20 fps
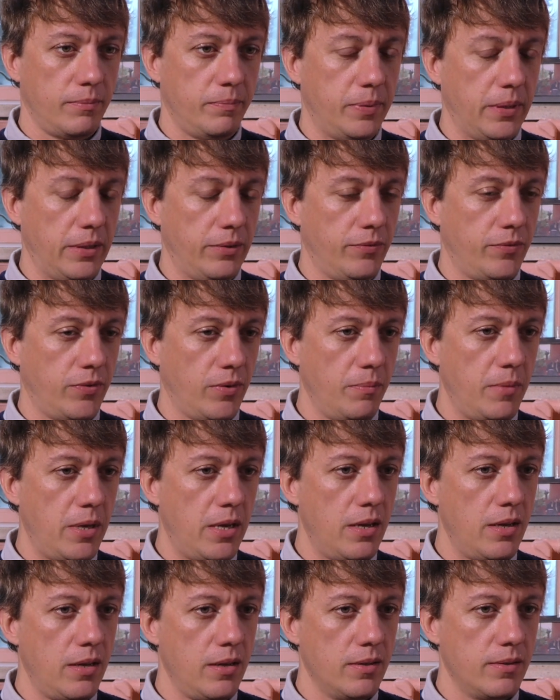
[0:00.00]
but for
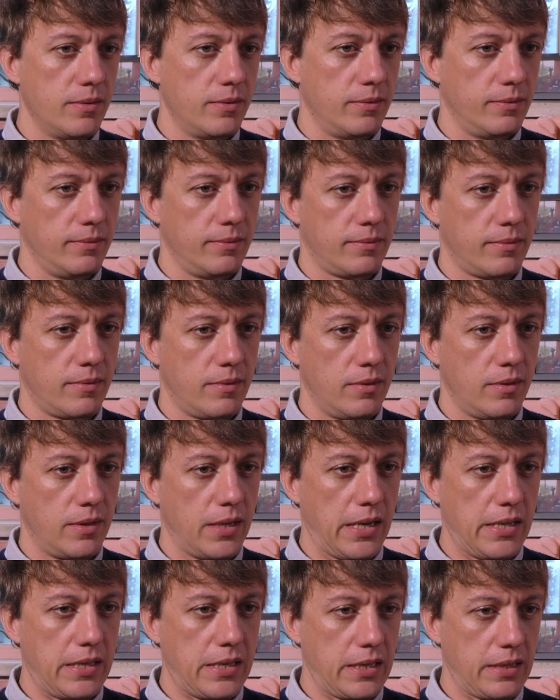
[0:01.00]
me,
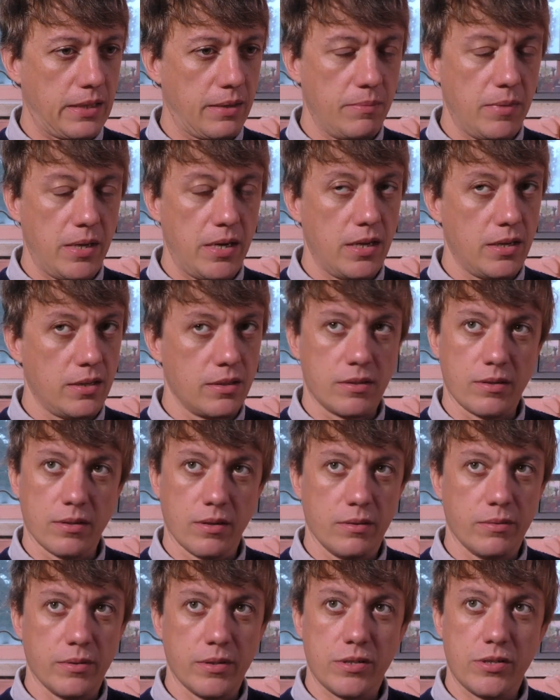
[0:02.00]
I think the meanings
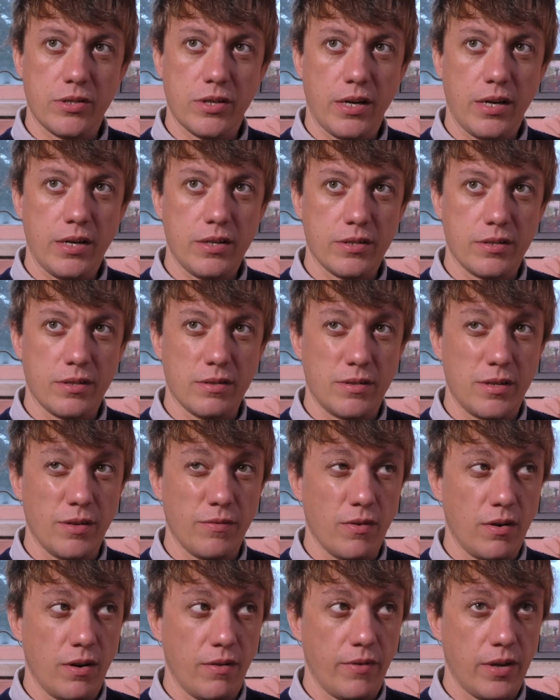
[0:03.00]
always change. There's
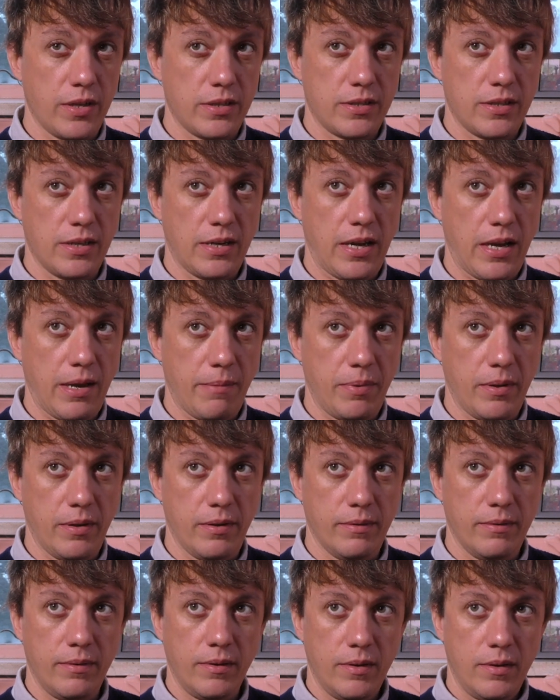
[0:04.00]
different events that
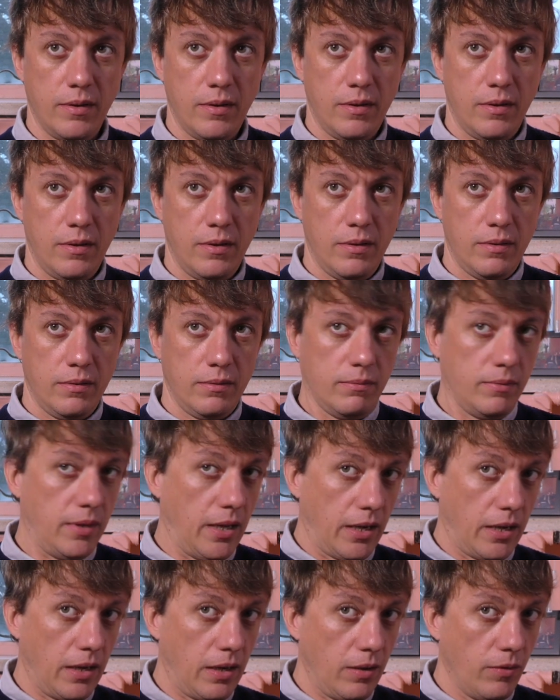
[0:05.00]
happen. Mm.
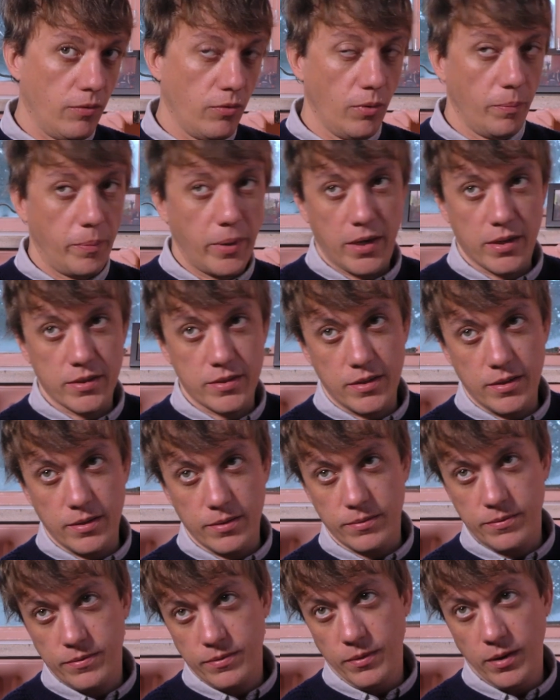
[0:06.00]
Negative or
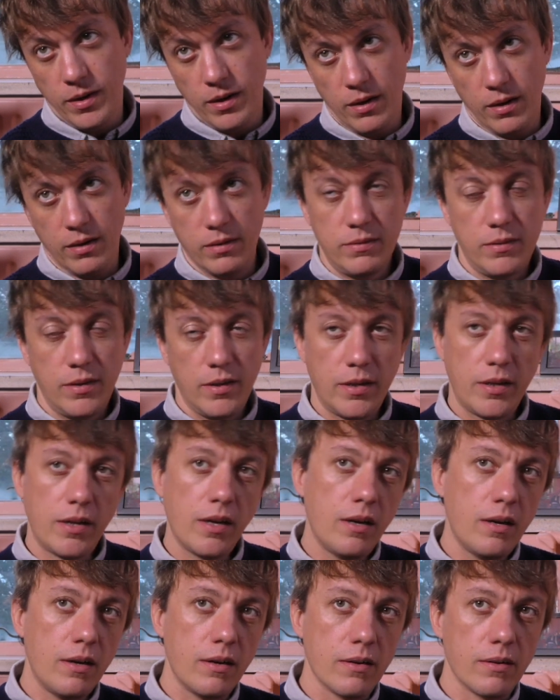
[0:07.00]
positive, where you're
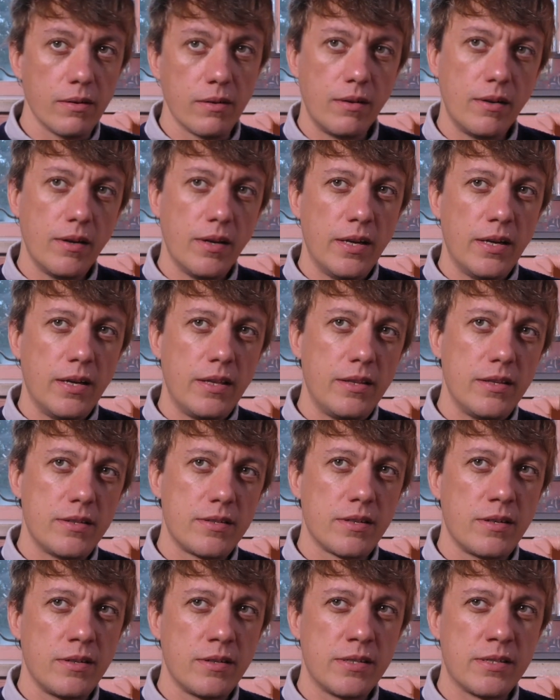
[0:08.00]
like, oh,
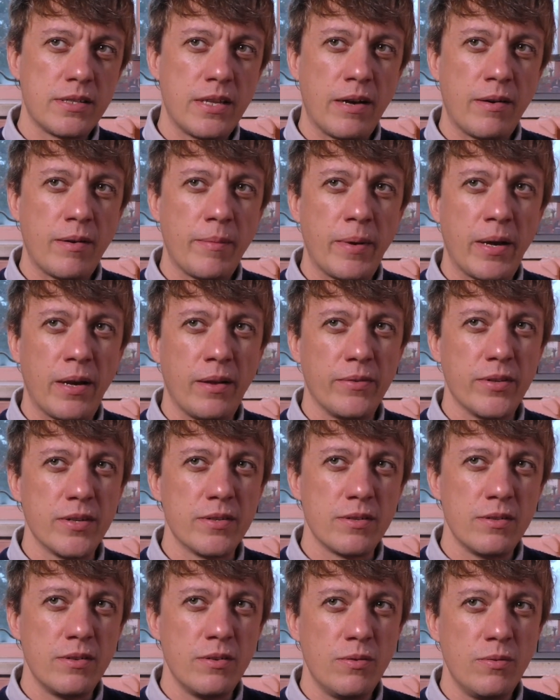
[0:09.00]
this song is now about
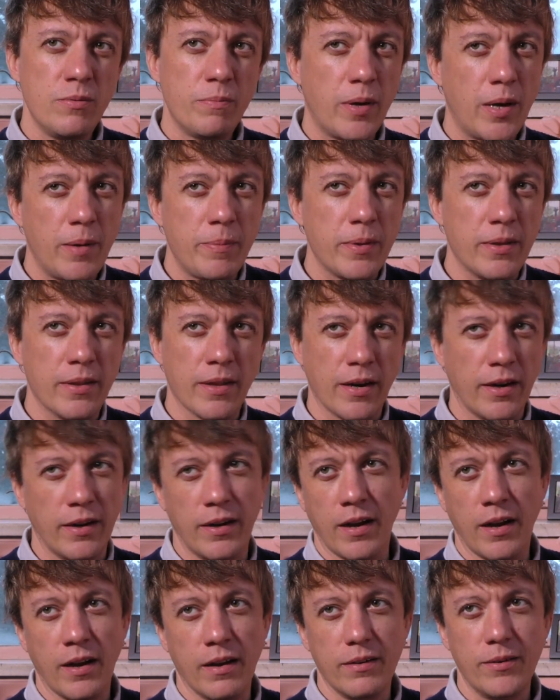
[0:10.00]
this new puppy that I
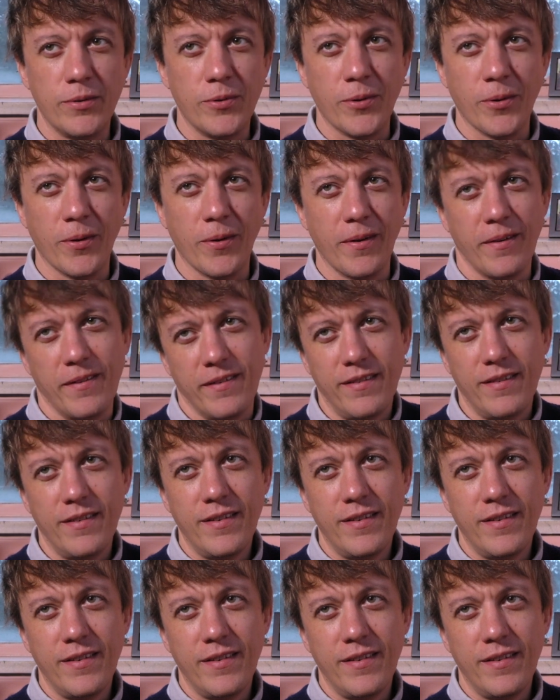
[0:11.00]
got, or,